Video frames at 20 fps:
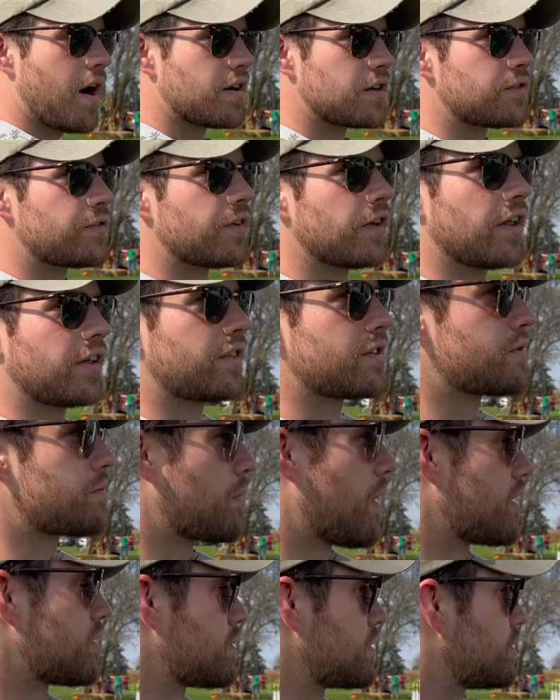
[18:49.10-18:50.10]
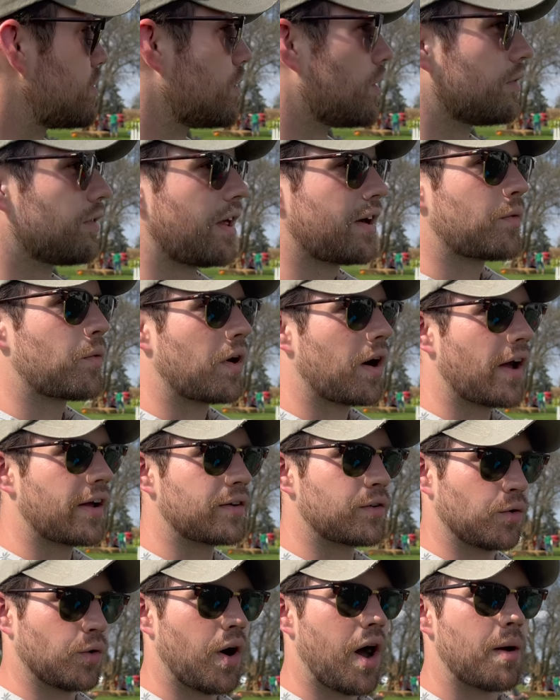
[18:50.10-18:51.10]
I just feel like this reminds me too of like where I
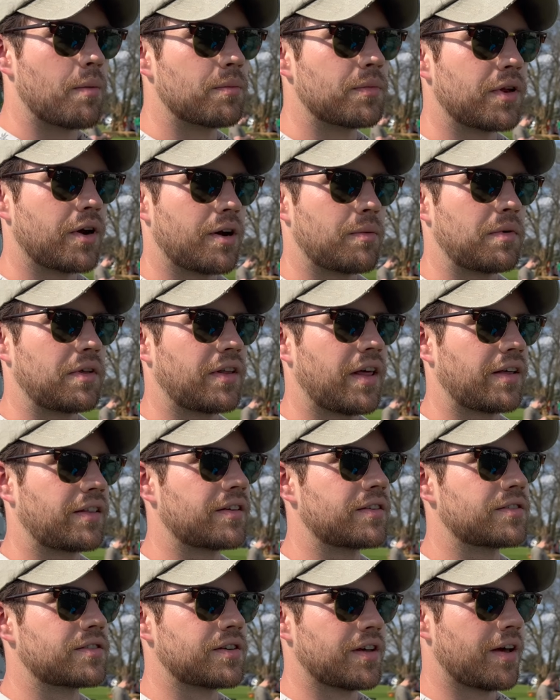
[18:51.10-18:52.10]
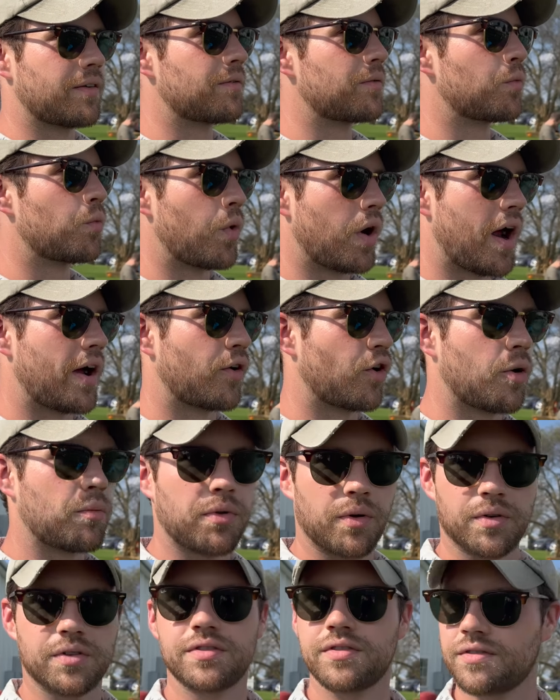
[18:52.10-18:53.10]
grew up. You know what I mean? Like this, where I grew up,
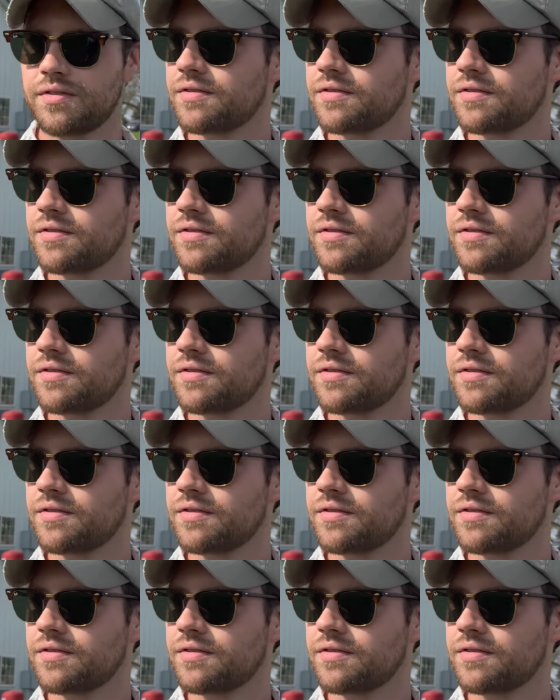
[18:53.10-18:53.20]
there was